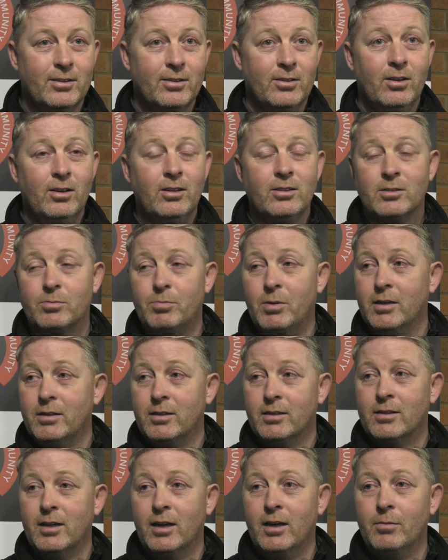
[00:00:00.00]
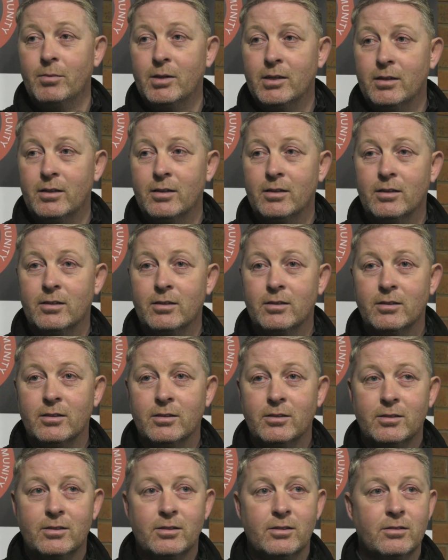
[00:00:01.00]
Yeah, there's plenty of time, and
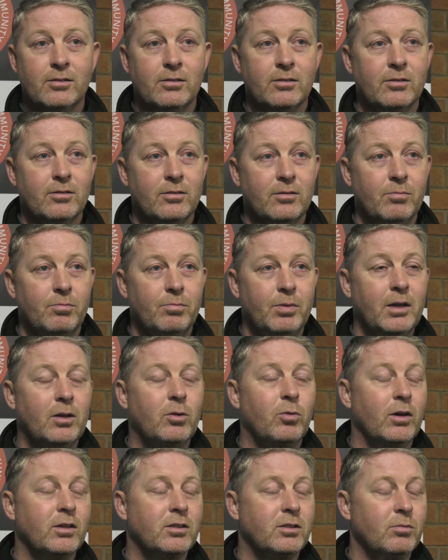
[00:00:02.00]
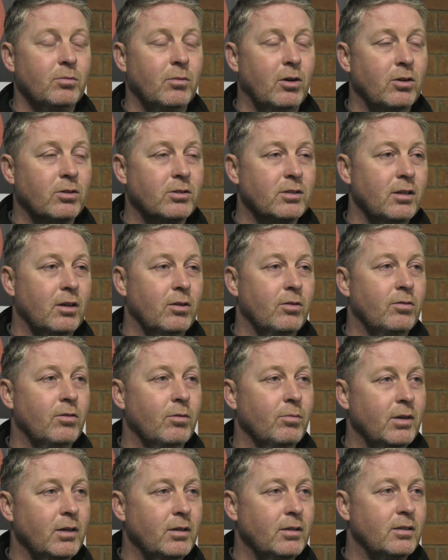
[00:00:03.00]
there's big question marks now for
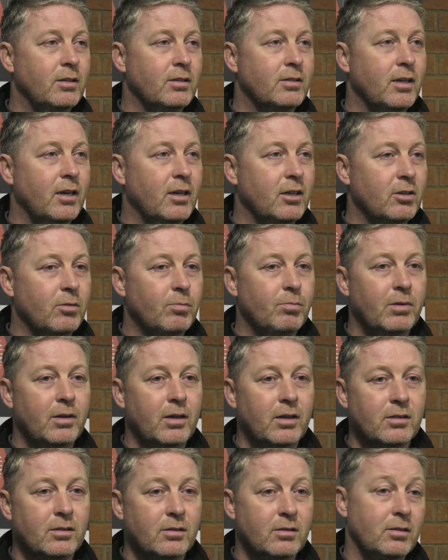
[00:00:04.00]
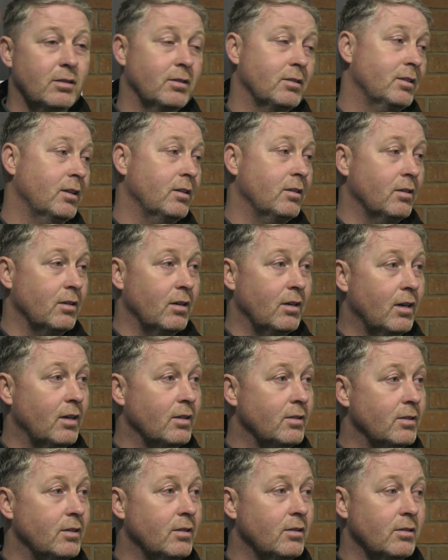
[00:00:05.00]
me to decide on players. As I said to the
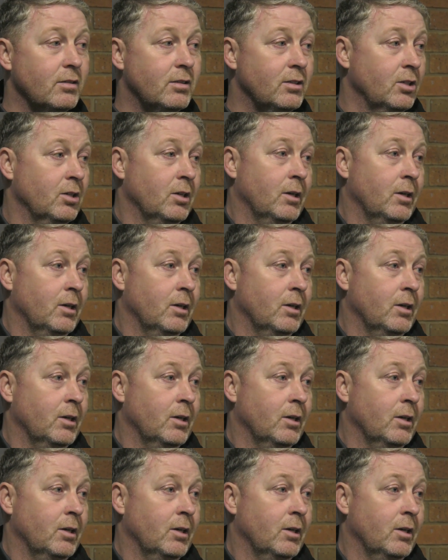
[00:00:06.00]
lads, it's